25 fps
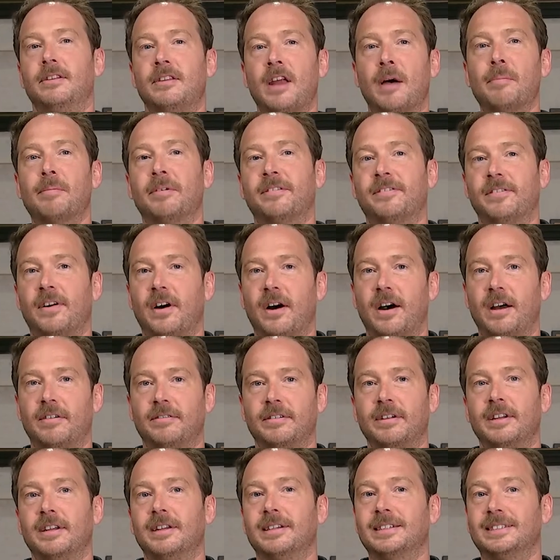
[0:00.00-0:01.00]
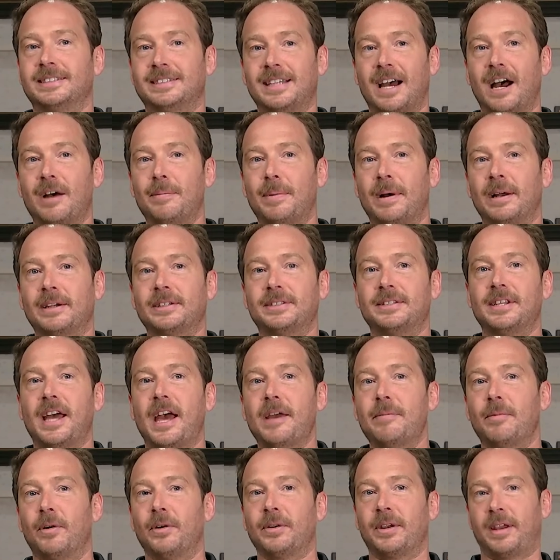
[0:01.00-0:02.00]
Number 5, Starbucks
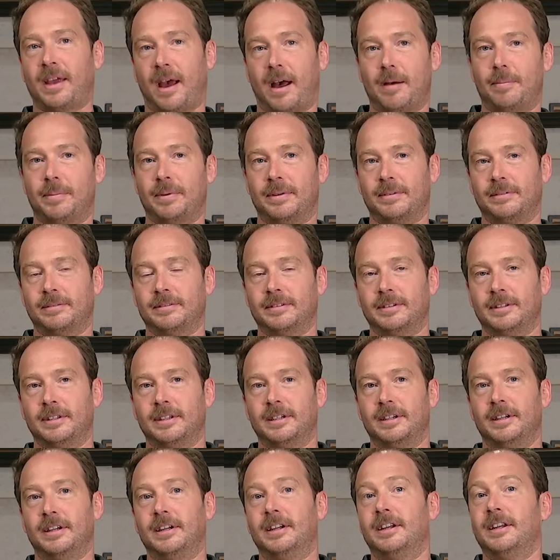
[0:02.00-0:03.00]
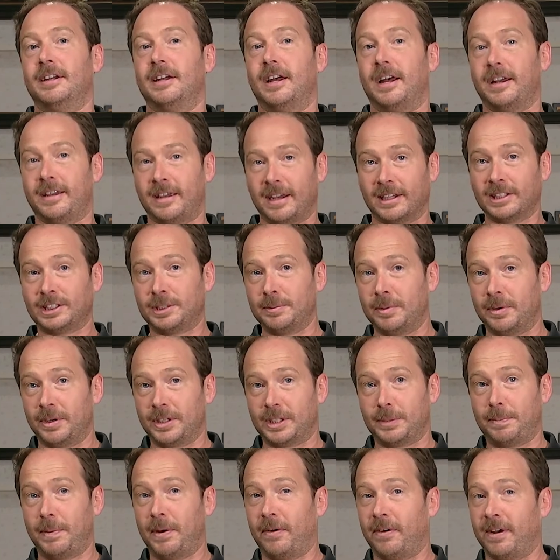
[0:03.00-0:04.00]
Name on Cup. A customer
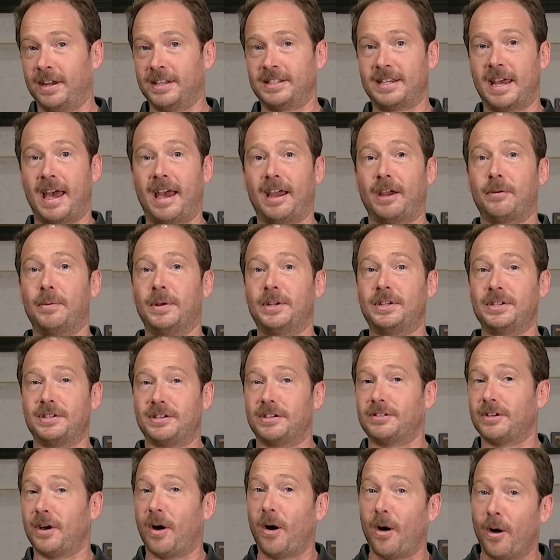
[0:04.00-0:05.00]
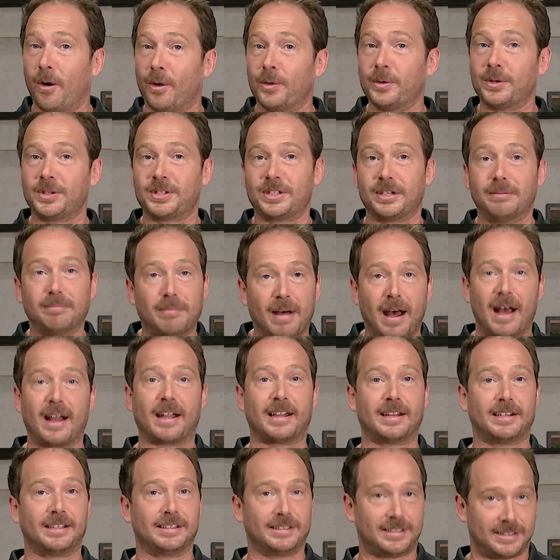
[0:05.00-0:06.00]
experience hack which is as old as the
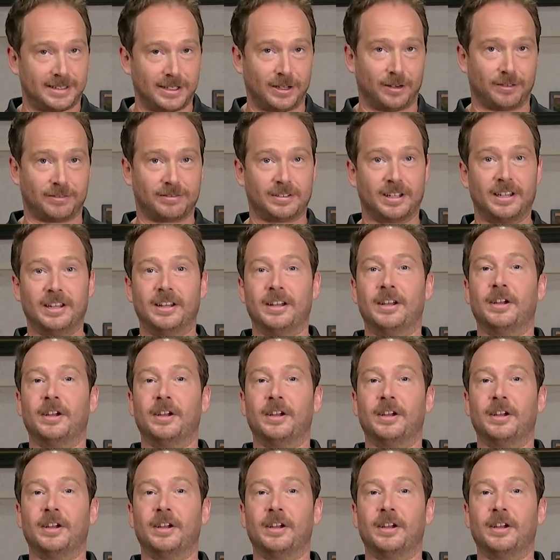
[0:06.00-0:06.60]
market itself,